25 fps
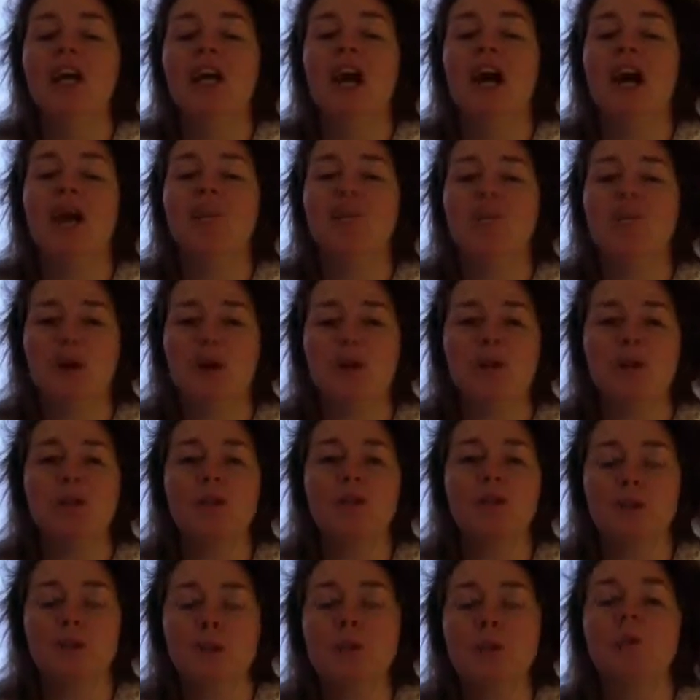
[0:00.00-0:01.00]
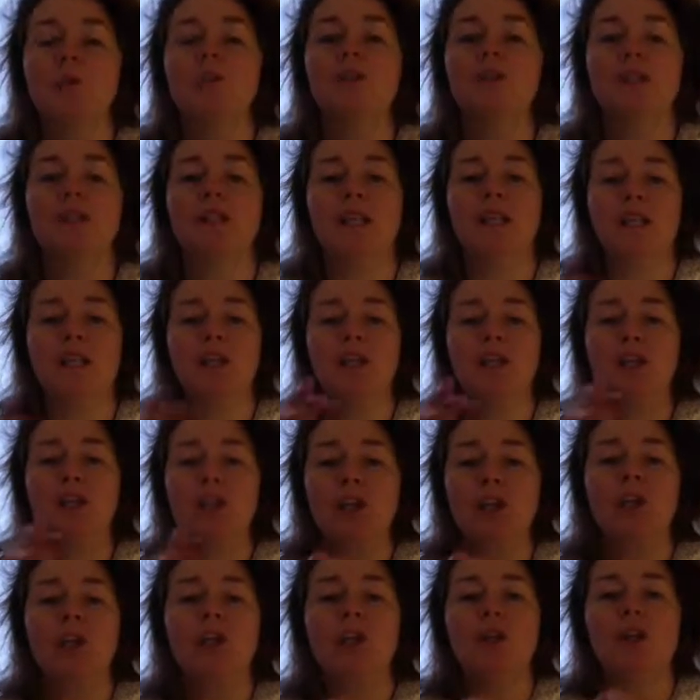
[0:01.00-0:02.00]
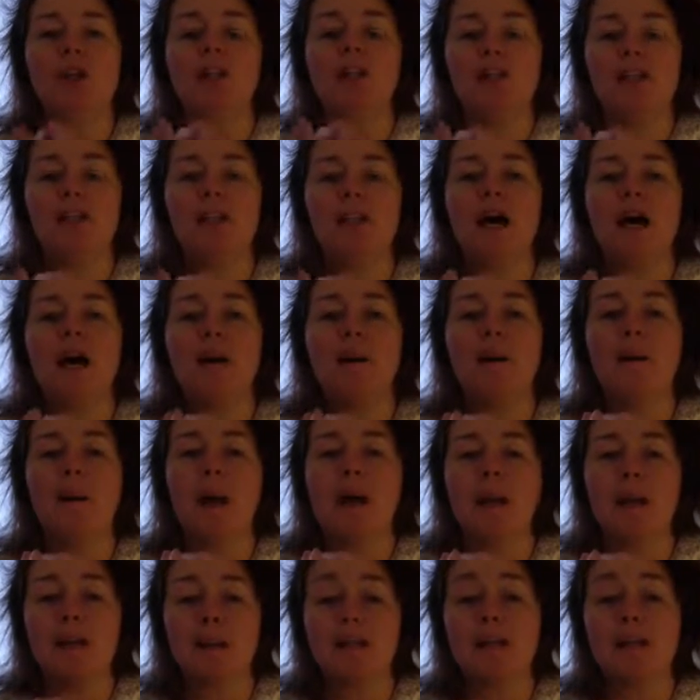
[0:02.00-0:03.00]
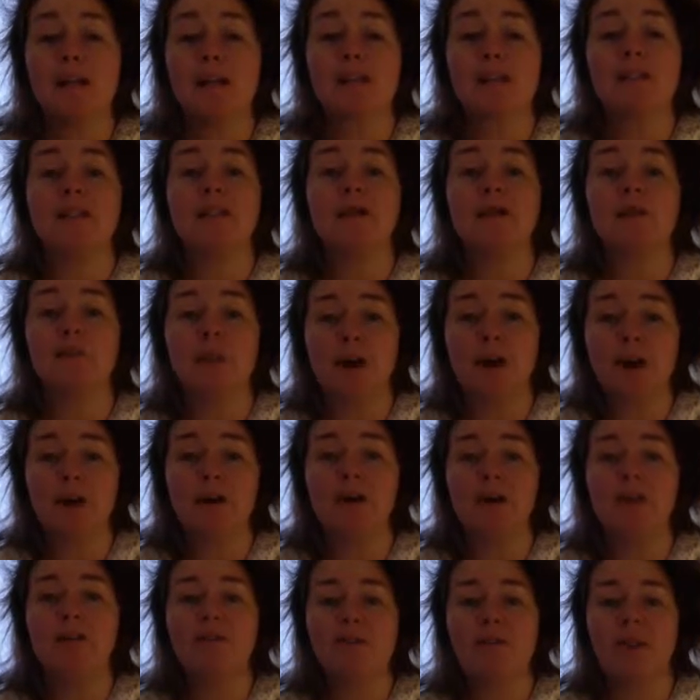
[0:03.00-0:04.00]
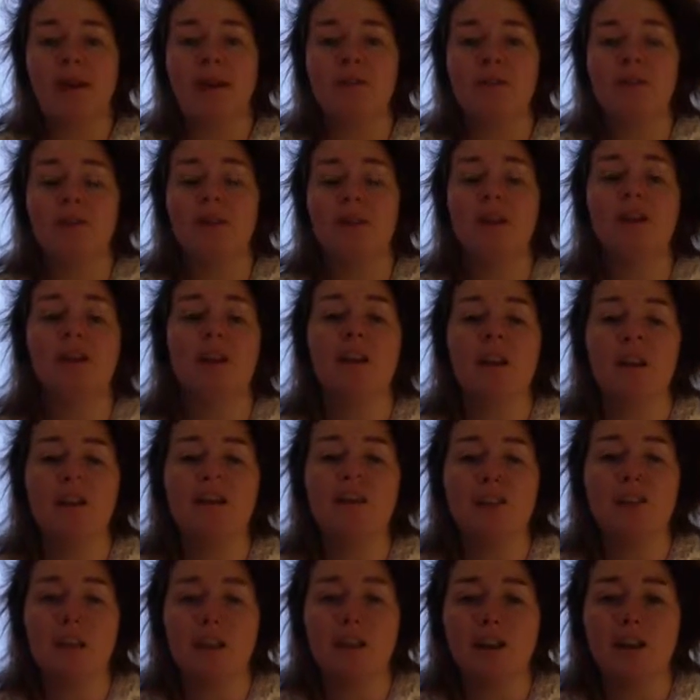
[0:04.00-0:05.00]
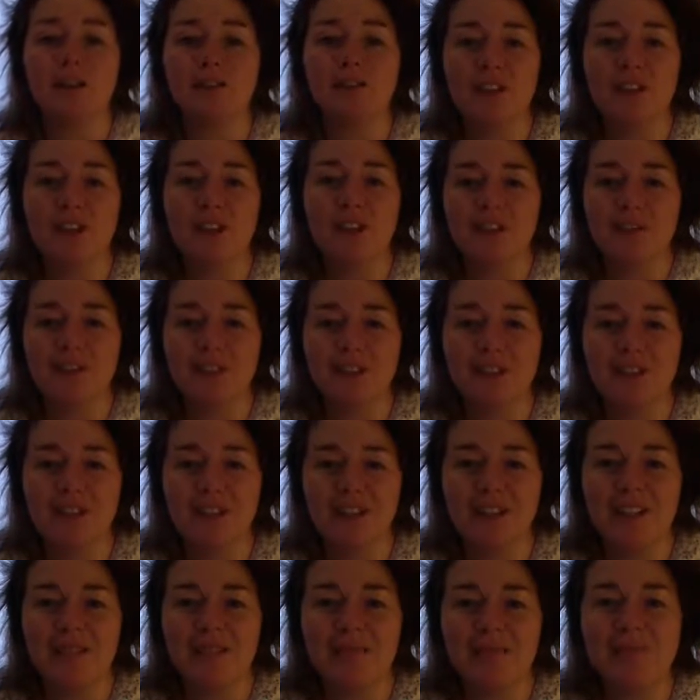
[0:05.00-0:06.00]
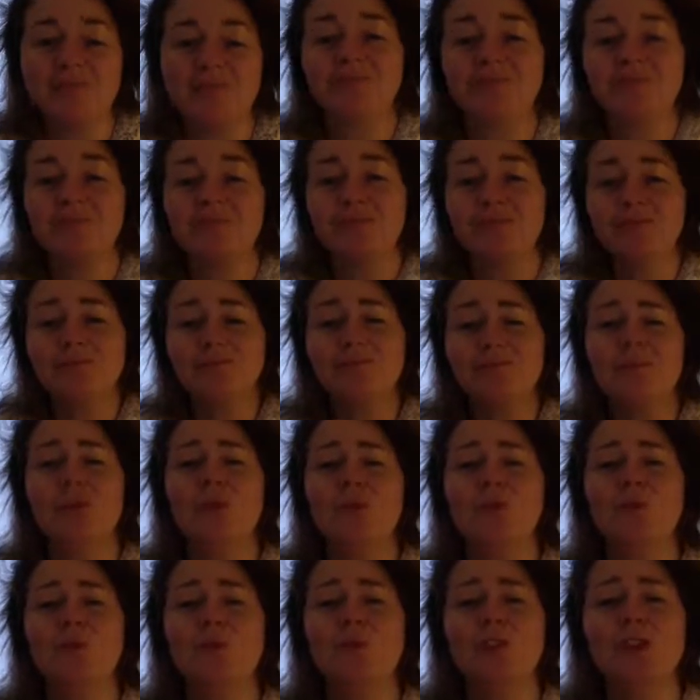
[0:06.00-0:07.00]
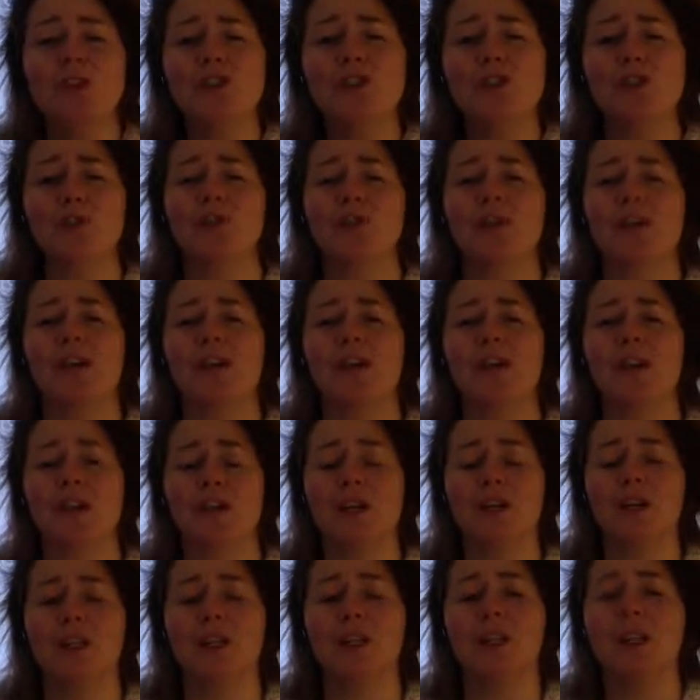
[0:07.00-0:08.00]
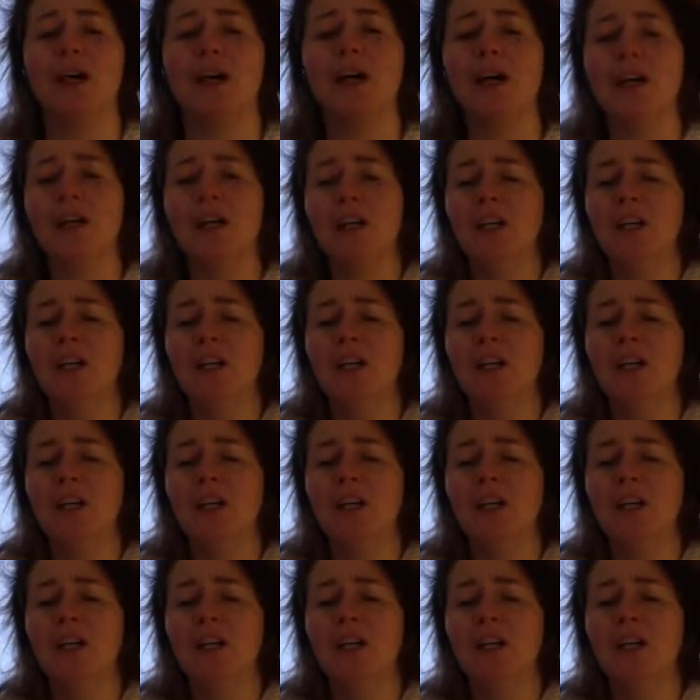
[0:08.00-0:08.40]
and most importantly, tune into that energetic part of them that loves life and loves living. And once you've downloaded that,